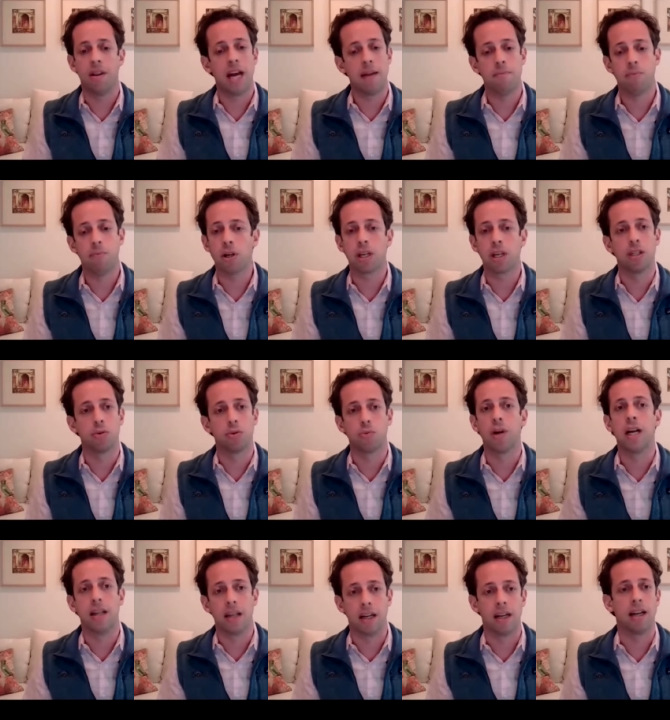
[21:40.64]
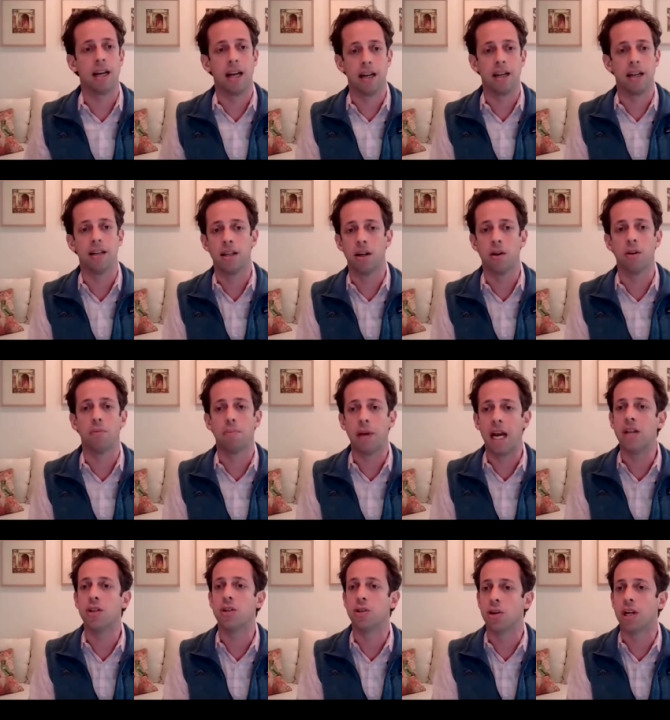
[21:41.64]
that book is written, and the
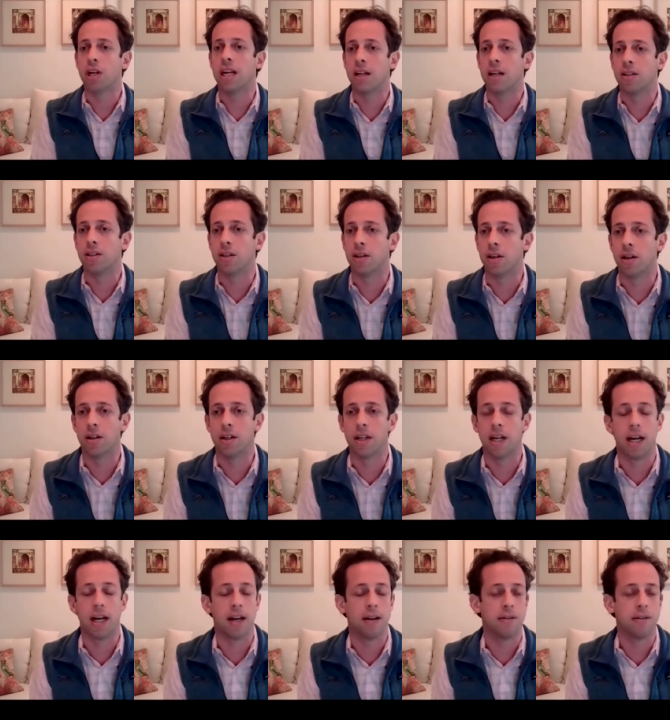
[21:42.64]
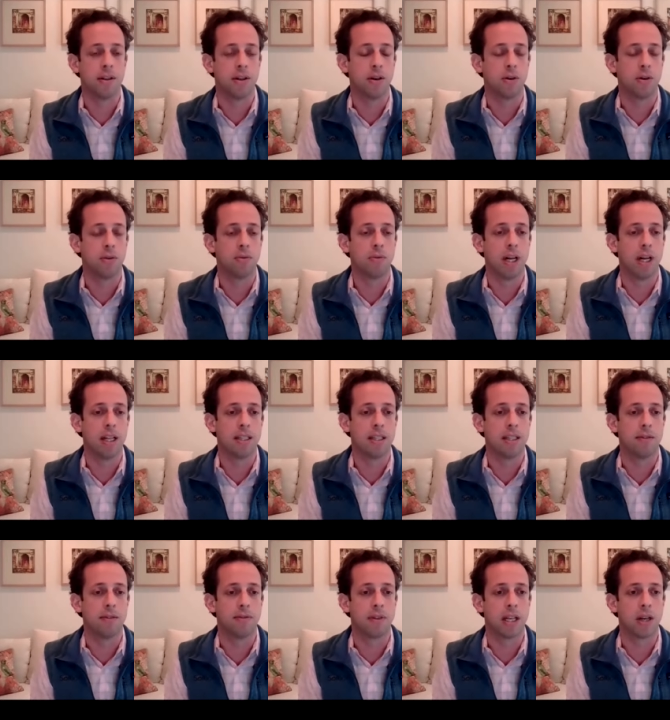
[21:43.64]
pages are getting turned
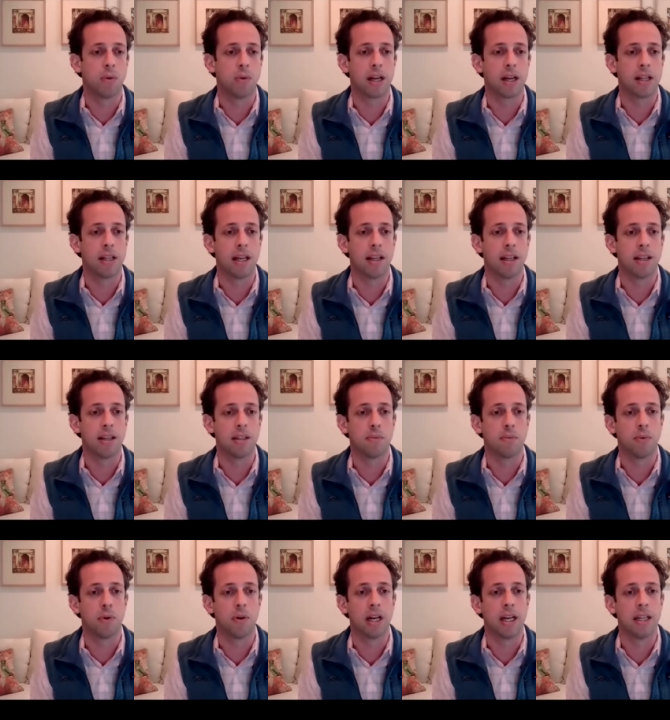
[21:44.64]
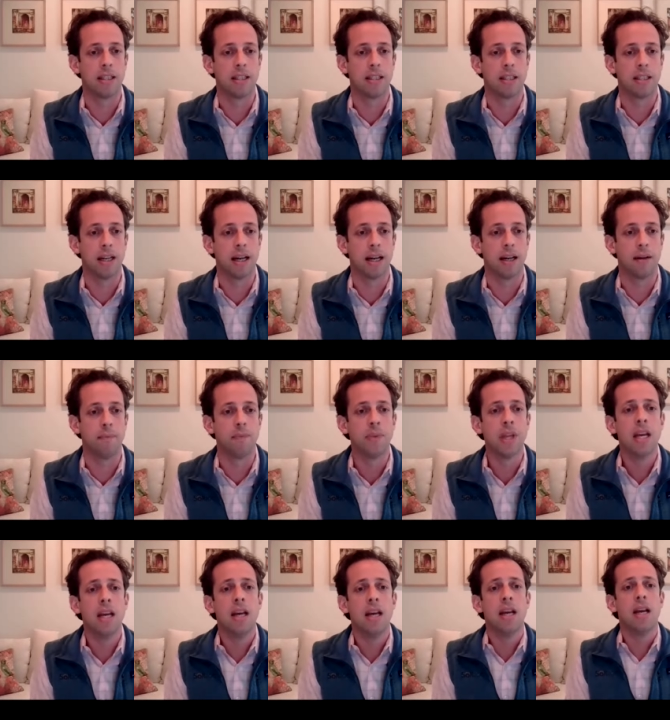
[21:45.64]
relatively quickly at this point.
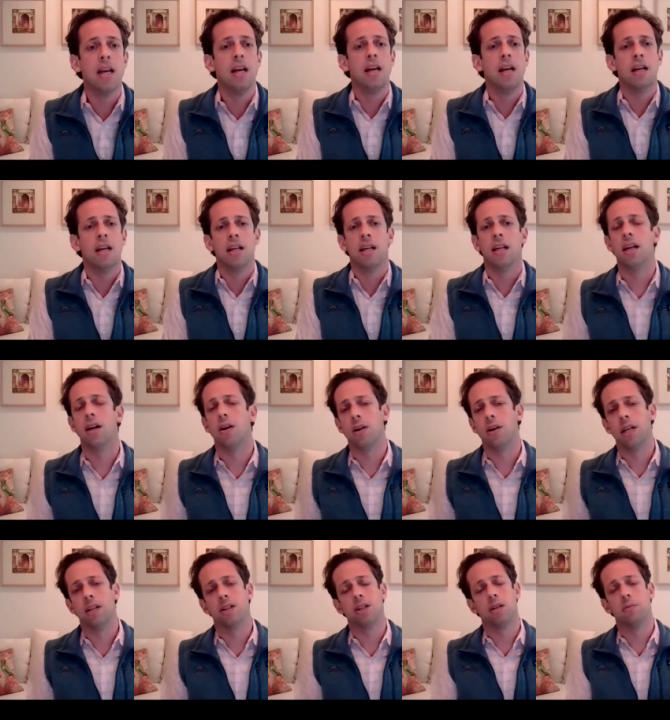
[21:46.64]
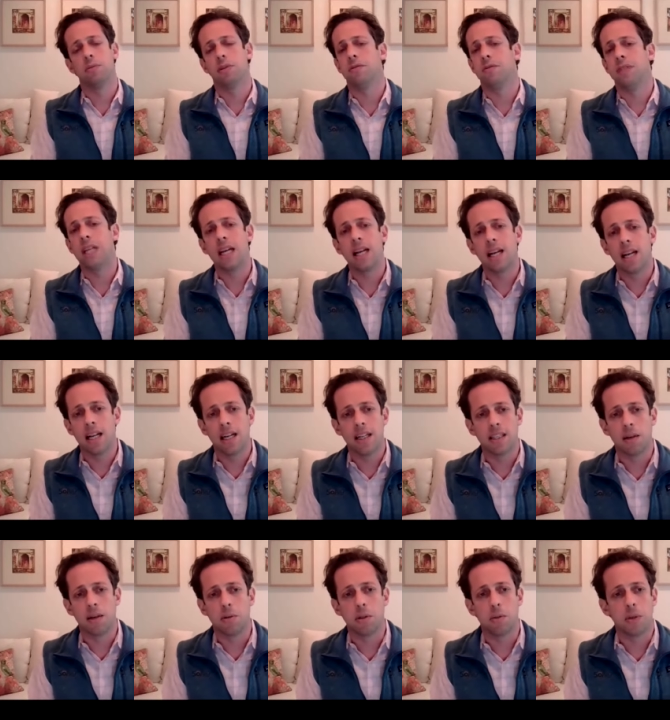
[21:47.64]
In terms of digging into
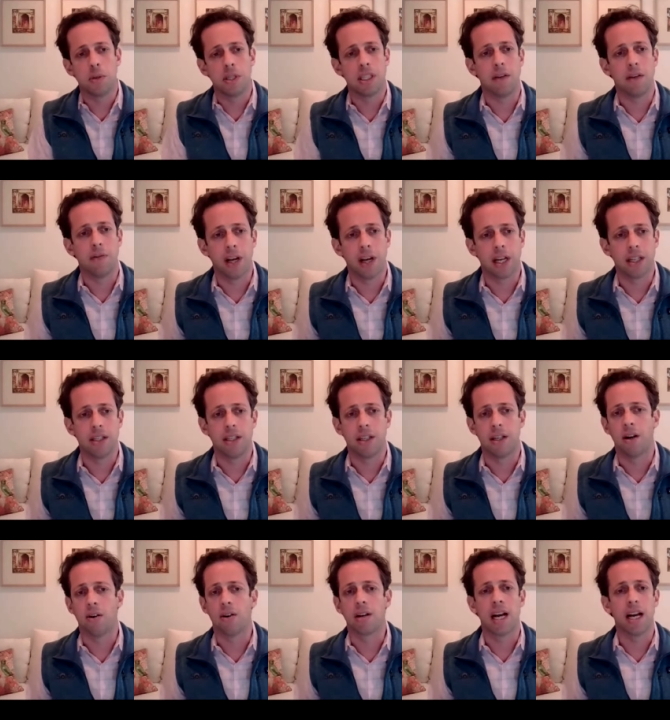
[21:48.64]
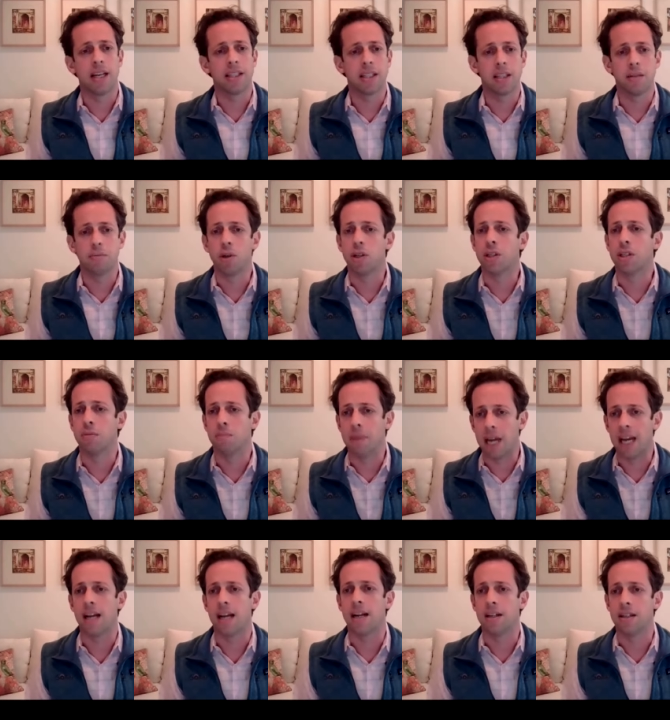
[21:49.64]
some specifics, customer
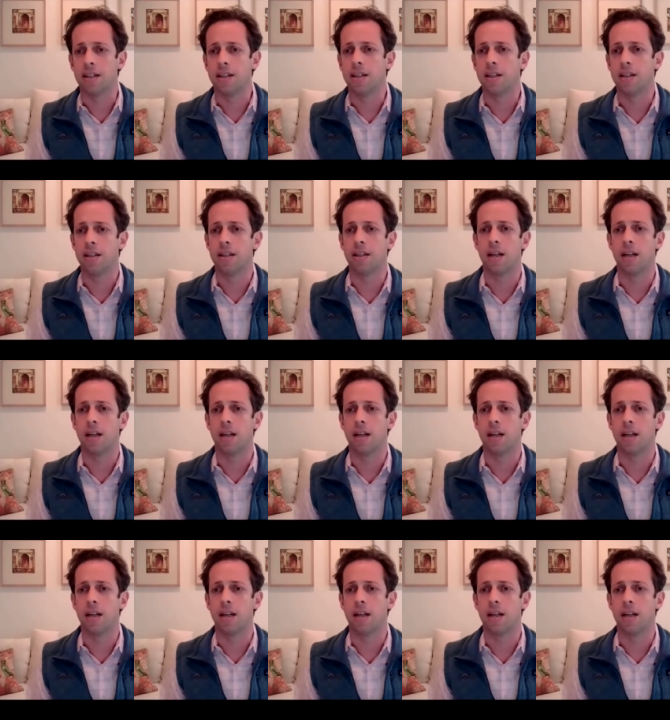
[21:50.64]
demand,